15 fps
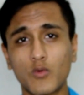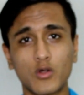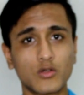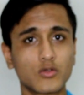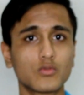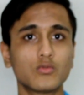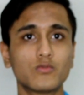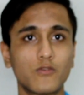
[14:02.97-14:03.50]
if you
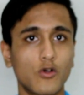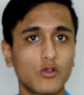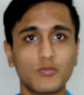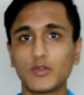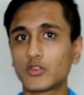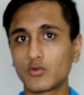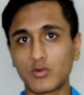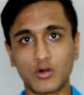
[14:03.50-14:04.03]
want to
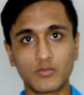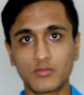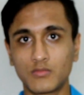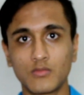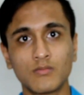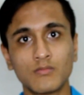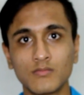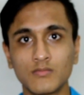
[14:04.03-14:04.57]
follow me
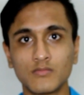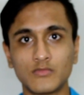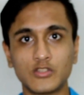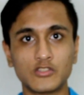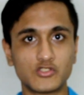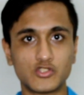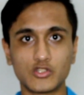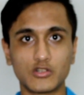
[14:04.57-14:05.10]
throughout
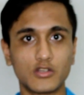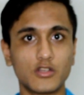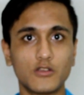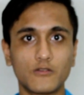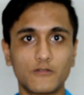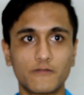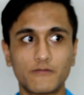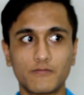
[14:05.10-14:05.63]
this
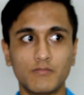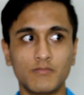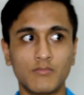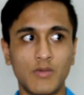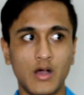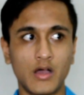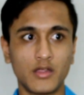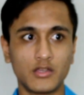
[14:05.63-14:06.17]
journey
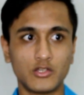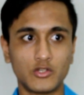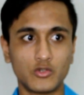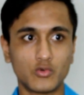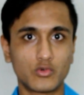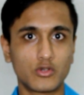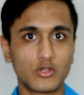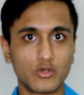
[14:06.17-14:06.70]
of my
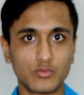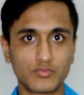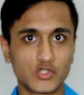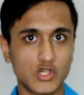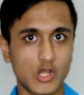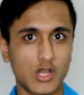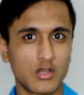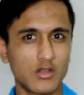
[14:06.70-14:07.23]

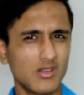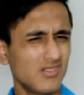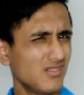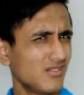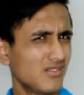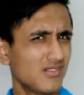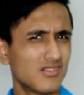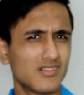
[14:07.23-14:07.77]
YouTube
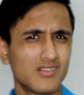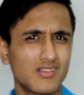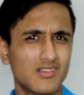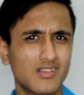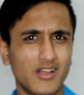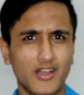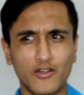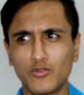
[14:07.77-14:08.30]
channel,
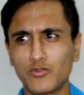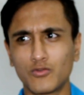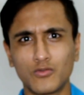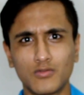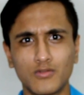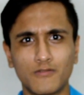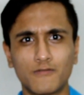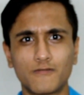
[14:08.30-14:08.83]
I don't
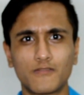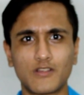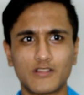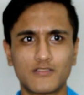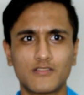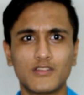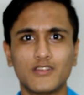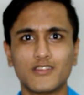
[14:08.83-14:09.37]
know if
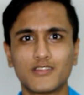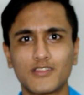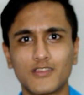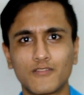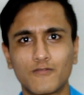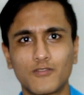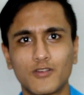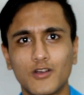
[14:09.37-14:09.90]
that's really
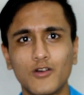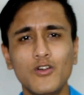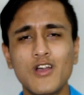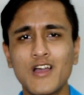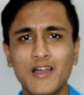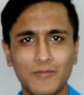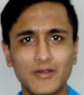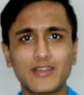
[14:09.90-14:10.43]
a thing for
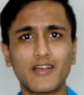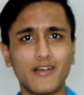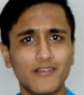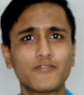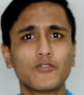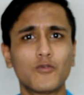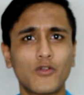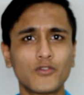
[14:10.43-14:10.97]
now, but
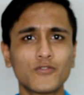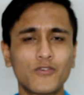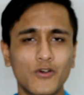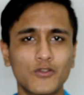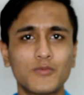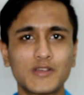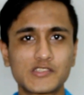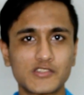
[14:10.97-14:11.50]
yeah, if you want
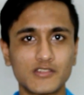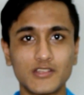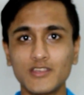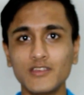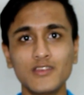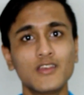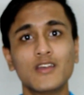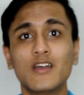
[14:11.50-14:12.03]
to follow my
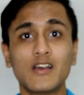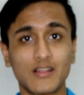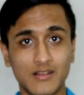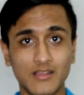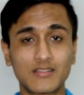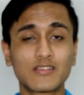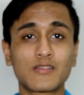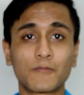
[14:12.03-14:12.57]
journey,
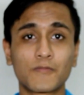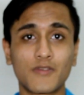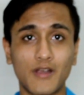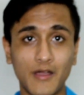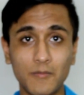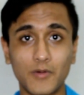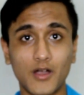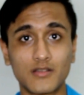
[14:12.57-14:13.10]
click the
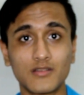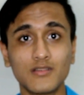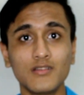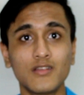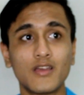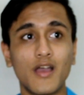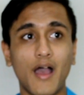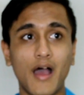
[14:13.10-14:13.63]
subscribe
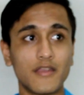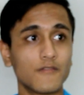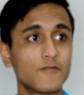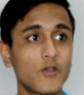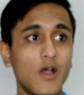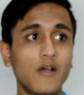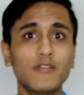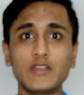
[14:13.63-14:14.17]
button.
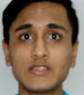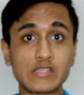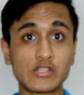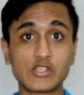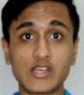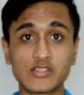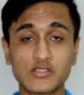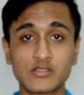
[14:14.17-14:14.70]
And if you have any
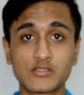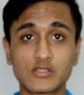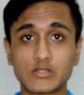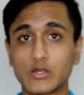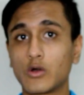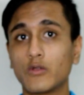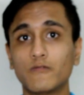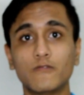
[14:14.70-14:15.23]

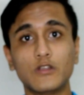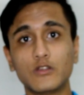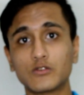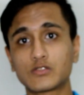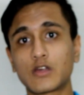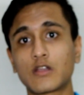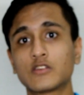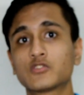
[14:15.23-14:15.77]
suggestions on
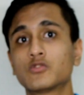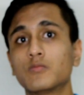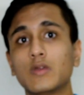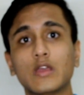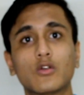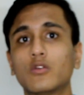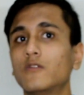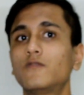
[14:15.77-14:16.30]
videos that I
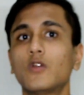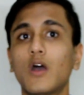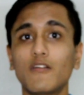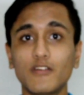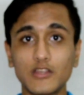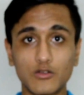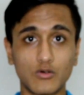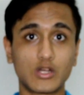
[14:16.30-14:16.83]
should make, or if
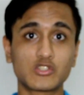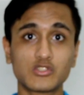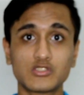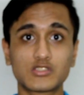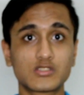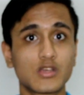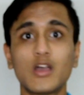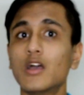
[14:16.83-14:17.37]
you have any
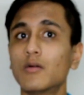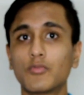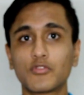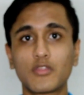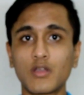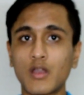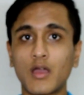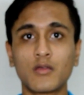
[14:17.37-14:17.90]
questions,
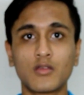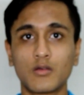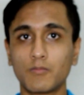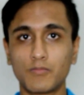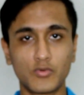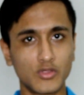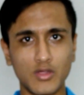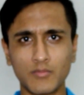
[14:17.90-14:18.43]
put them
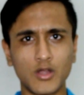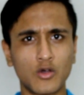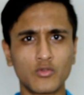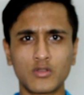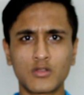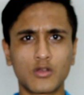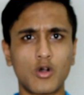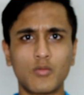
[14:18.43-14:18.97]

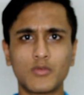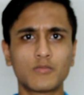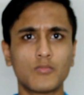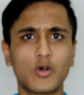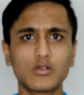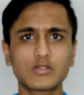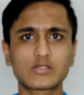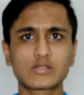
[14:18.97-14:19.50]
down in the
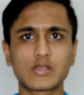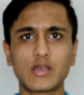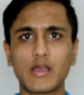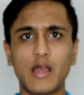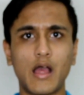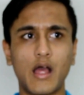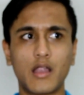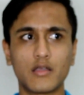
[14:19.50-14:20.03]
comment
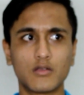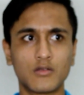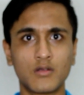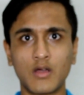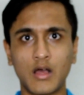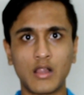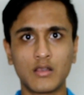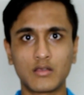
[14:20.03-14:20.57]
box
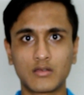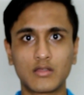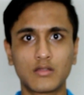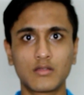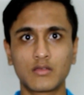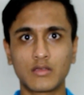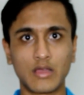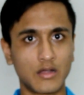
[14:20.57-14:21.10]
and I'll
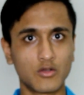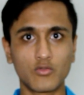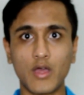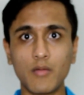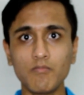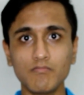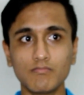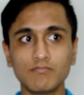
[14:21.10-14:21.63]
get
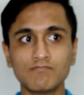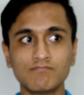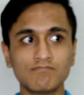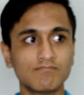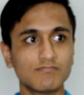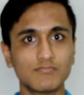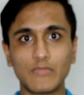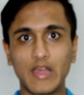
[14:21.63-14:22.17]
to them.
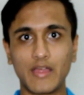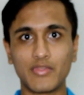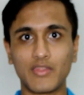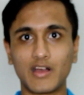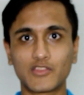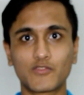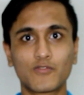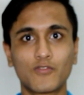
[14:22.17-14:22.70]

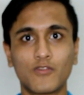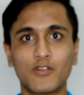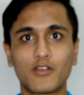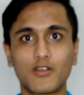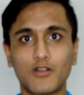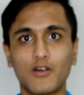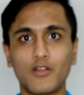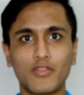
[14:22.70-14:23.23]
And that's
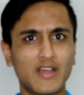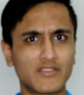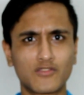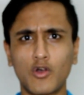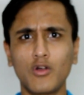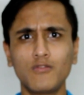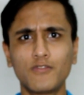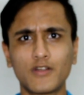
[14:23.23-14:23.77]

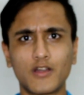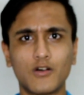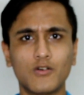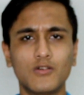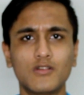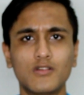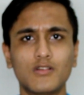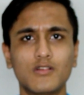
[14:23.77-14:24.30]
all for
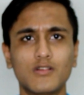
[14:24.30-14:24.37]
now.